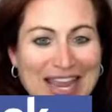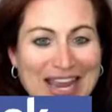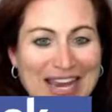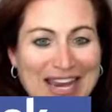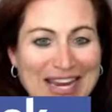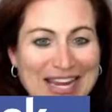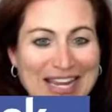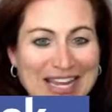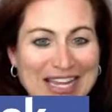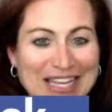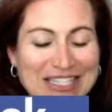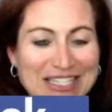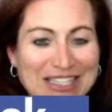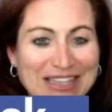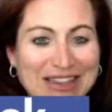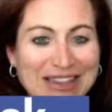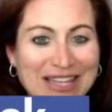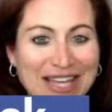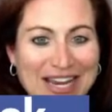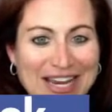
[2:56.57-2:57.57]
and
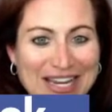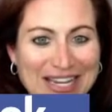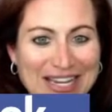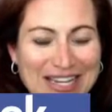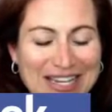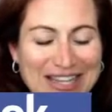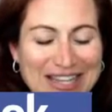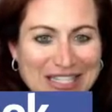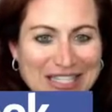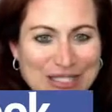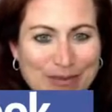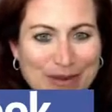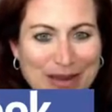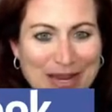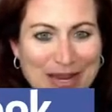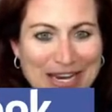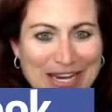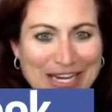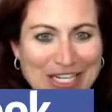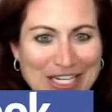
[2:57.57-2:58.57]
like this
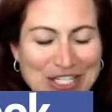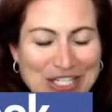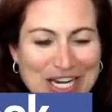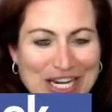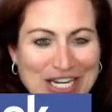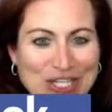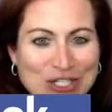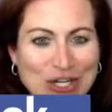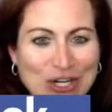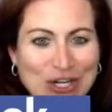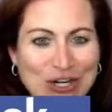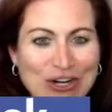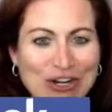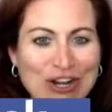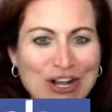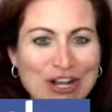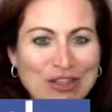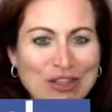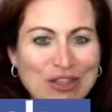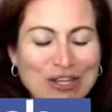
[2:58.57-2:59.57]
page and turn
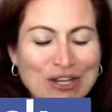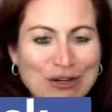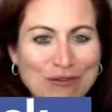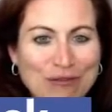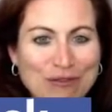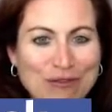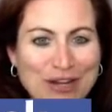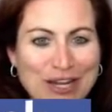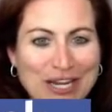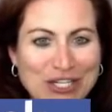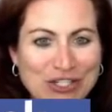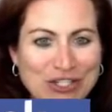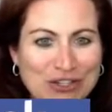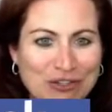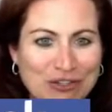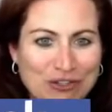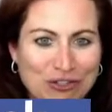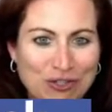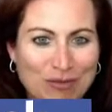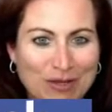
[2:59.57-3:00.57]
on the notification.
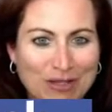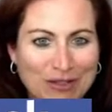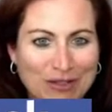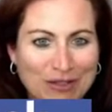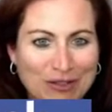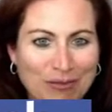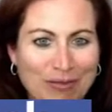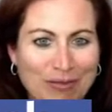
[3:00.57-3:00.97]
There should be a little